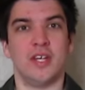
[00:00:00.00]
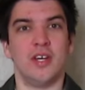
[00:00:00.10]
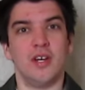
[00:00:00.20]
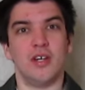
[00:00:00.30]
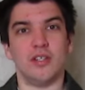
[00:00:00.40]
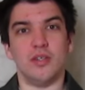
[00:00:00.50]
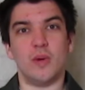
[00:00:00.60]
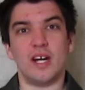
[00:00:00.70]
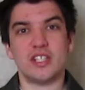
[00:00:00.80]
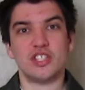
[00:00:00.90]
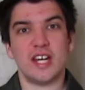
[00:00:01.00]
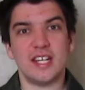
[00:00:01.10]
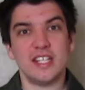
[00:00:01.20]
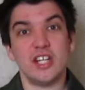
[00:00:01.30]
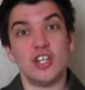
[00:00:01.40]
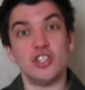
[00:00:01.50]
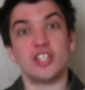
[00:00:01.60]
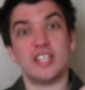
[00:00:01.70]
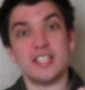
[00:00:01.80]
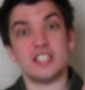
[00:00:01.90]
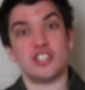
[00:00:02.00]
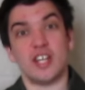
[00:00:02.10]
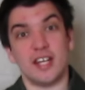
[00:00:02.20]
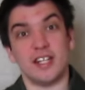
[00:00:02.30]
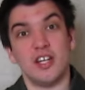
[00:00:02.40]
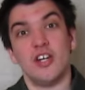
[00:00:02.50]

them. You want a shiny? You're getting a shiny.